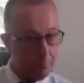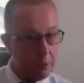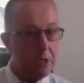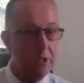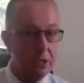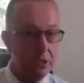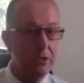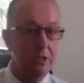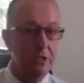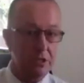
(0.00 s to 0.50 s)

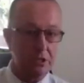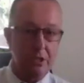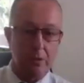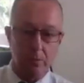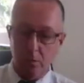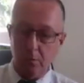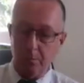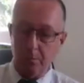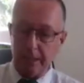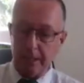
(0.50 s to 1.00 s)
by goodness,
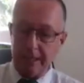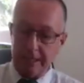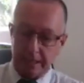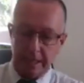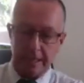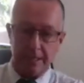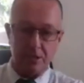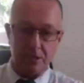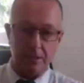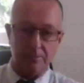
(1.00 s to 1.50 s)
they will play
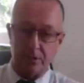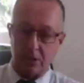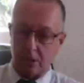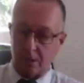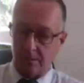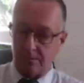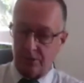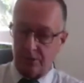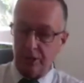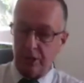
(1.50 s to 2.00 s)
dead
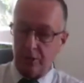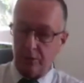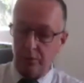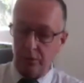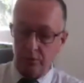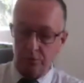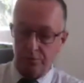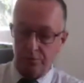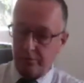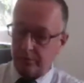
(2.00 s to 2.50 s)
sometimes. You
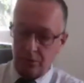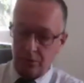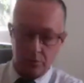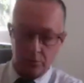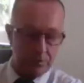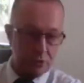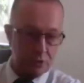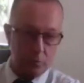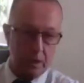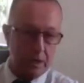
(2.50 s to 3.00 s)
know,
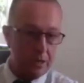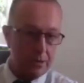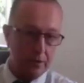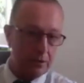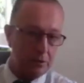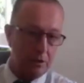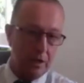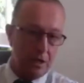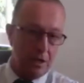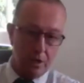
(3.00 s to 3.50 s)
you swear
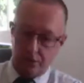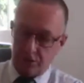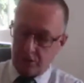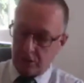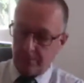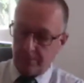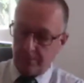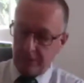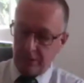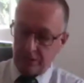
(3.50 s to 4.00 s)
that
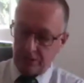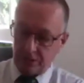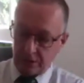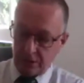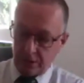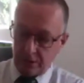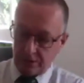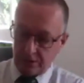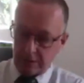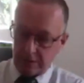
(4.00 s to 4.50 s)
something
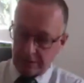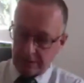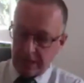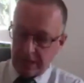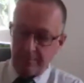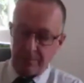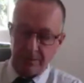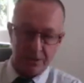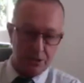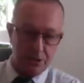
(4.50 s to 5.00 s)
has
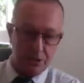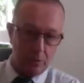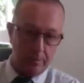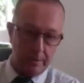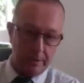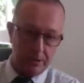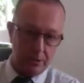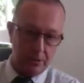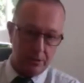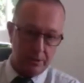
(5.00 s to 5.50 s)
happened to him
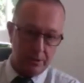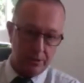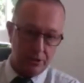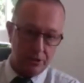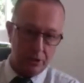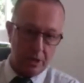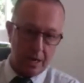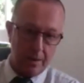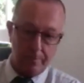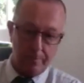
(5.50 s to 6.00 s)
inside the
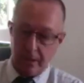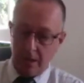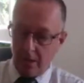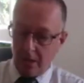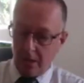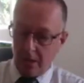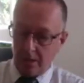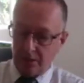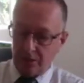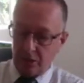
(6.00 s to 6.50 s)
trap
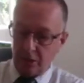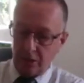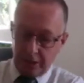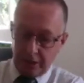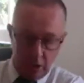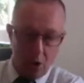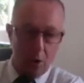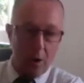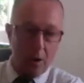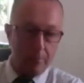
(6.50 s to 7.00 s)
until
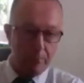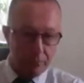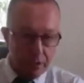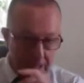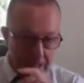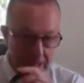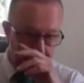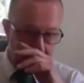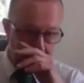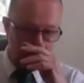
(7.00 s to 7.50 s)
you go up
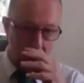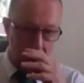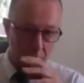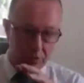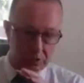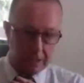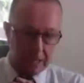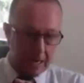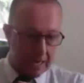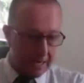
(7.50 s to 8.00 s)
really
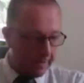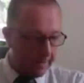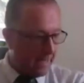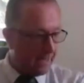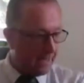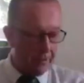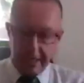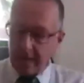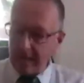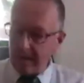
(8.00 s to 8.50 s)
close and
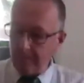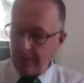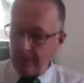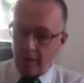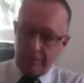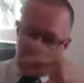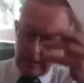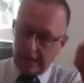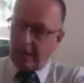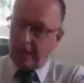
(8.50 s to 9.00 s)
then game
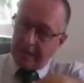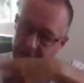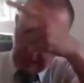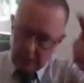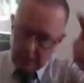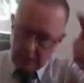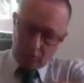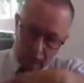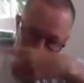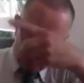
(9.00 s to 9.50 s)
over, and
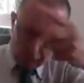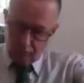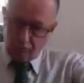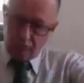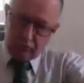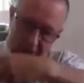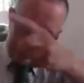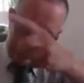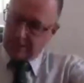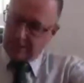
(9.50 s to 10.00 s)
he'll
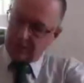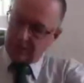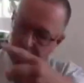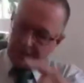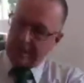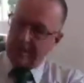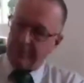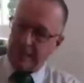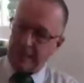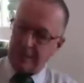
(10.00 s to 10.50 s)
race
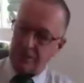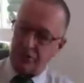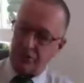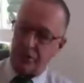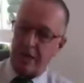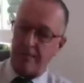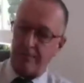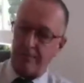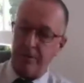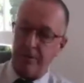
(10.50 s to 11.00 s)
around that
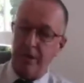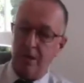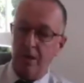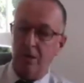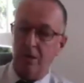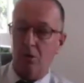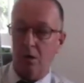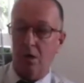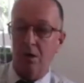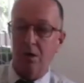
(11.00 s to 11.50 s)
trap.
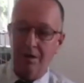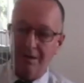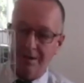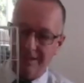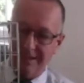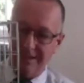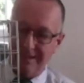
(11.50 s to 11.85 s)
I